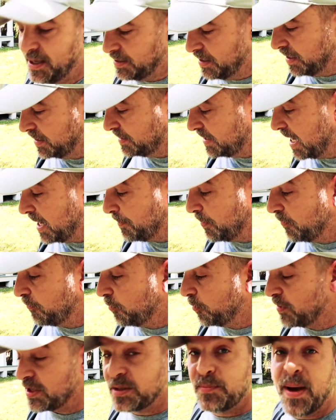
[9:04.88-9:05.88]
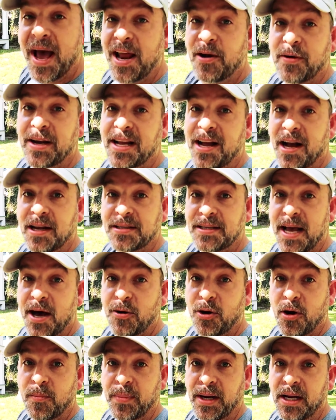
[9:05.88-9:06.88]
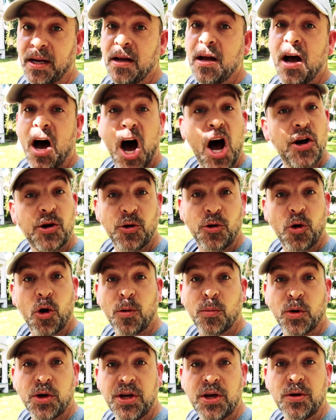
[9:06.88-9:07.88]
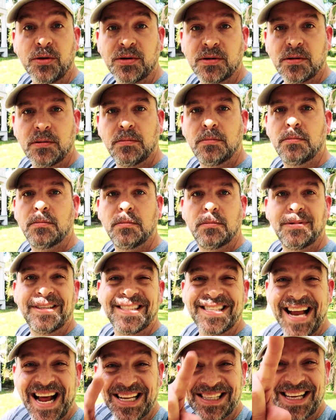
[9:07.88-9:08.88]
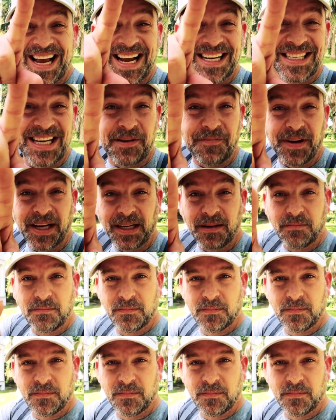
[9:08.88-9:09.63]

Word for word: it's gonna take before this battery cuts out on me under normal use. It's not scientific.